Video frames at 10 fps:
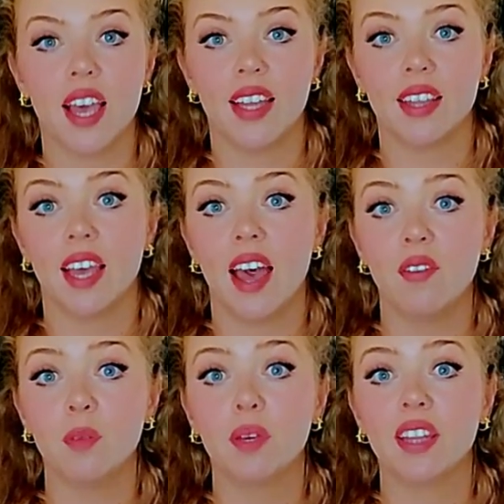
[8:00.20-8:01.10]
that
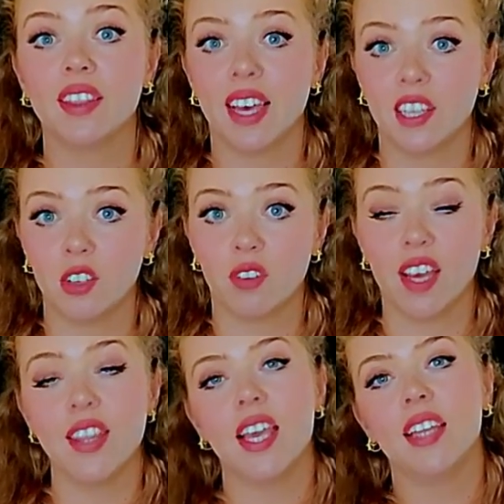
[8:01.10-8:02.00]
haven't been that
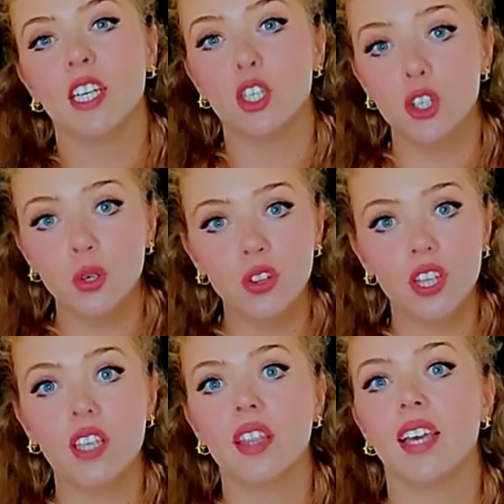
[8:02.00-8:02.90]
great, and I do
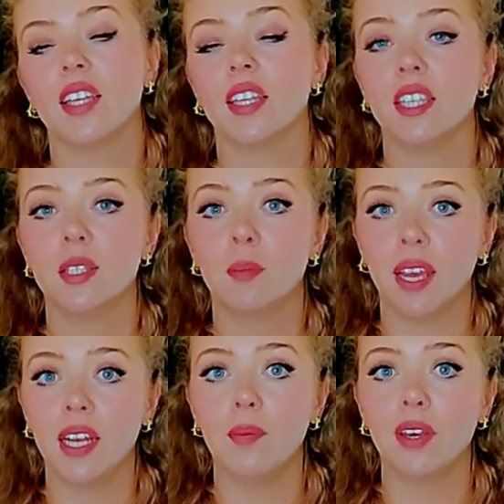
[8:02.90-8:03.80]
think that it is
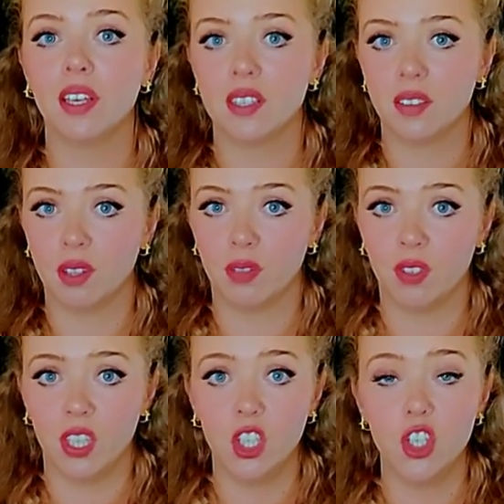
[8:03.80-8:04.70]
mainly because of
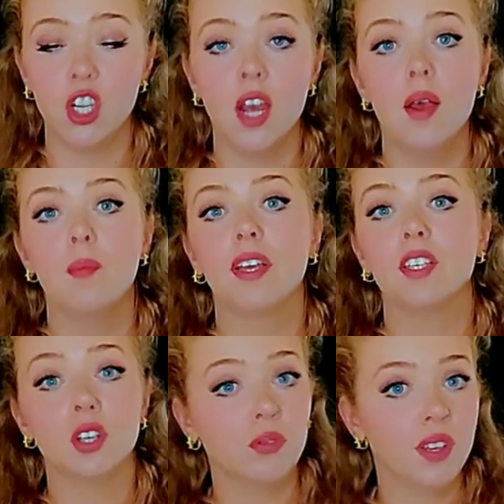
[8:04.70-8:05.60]
the finish,
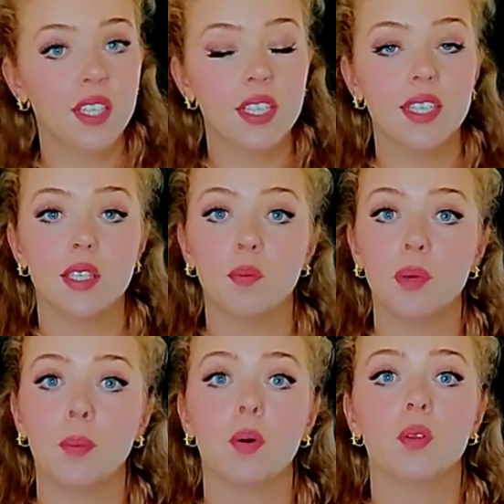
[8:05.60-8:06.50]
because obviously some
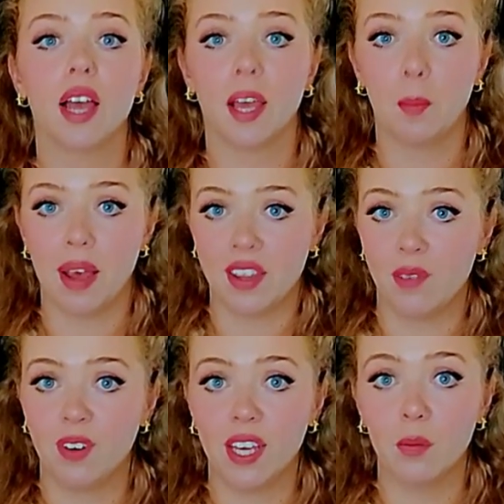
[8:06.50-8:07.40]
people like
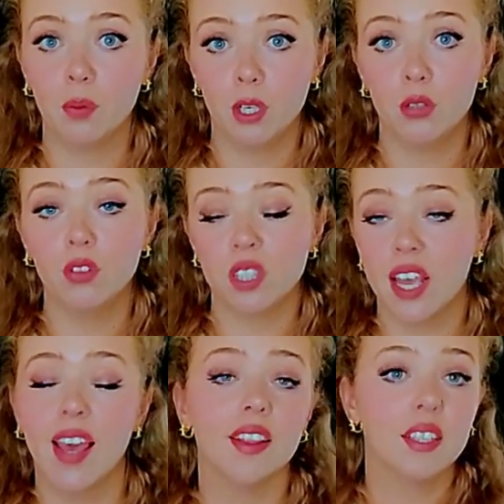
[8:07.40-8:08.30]
mattifying products and